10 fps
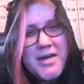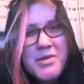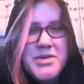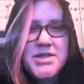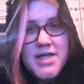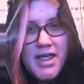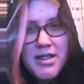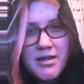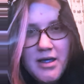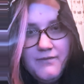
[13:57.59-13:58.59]
able to take
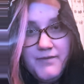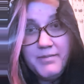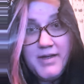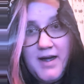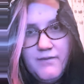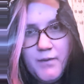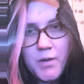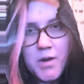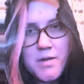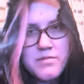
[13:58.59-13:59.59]
it off the
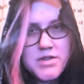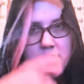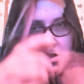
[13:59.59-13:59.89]
platforms.